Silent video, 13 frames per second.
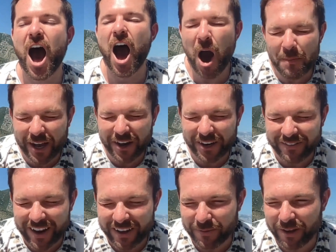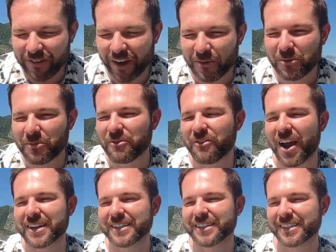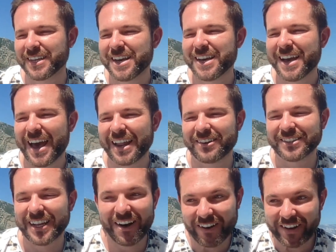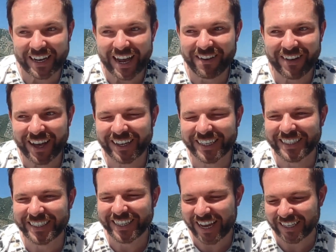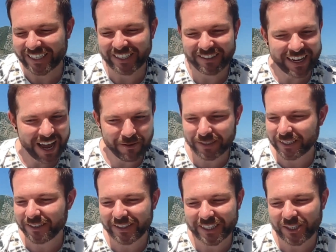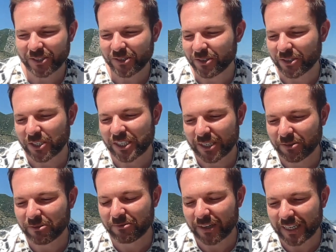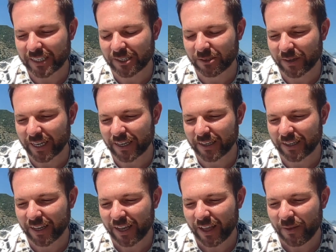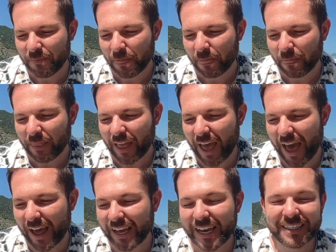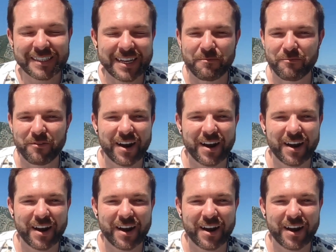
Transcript: oh my God, I've left my phone with my friends. And I was like, oh, can I have a hug instead? And she was like, absolutely sure. She was really sweet. And I guess Sam